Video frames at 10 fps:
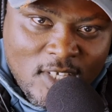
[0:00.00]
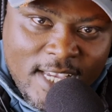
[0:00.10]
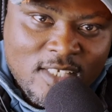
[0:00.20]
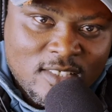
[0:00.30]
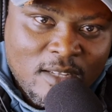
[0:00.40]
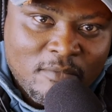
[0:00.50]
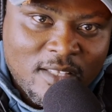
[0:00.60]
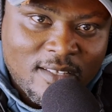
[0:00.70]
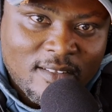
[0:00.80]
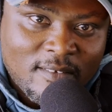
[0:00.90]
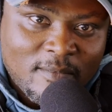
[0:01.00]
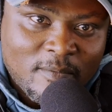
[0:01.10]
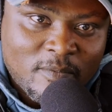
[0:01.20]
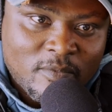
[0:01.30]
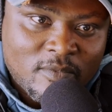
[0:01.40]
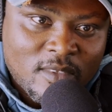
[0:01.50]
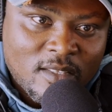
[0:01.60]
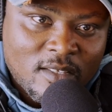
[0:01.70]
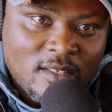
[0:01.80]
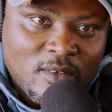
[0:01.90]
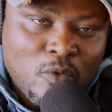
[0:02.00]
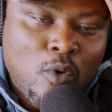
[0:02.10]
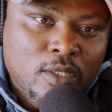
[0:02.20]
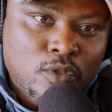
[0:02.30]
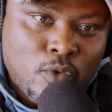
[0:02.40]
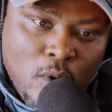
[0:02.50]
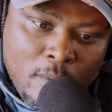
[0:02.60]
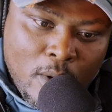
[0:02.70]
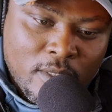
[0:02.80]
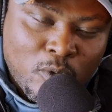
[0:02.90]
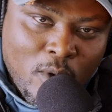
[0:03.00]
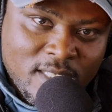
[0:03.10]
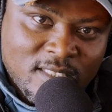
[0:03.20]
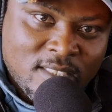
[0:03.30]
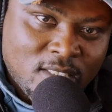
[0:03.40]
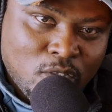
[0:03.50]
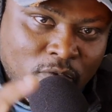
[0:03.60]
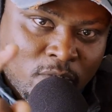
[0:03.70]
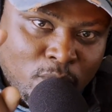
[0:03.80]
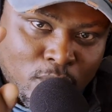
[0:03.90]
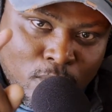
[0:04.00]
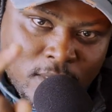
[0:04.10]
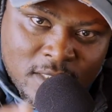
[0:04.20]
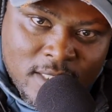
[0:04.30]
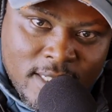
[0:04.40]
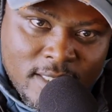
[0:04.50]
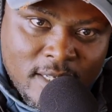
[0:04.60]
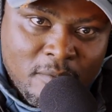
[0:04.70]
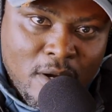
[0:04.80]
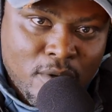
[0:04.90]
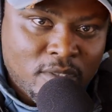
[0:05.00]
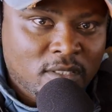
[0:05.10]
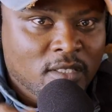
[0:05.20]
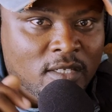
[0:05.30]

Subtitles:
change something. We want to know about it. What is it you have been procrastinating about?